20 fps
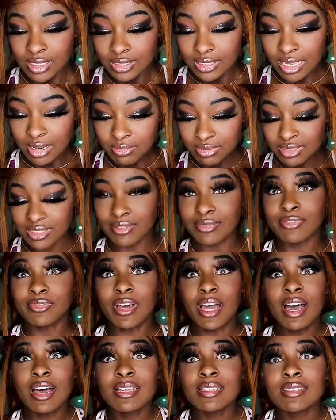that was a
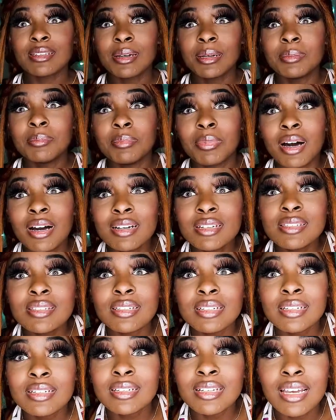fast
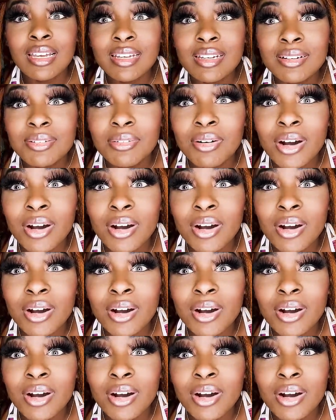unboxing. Like,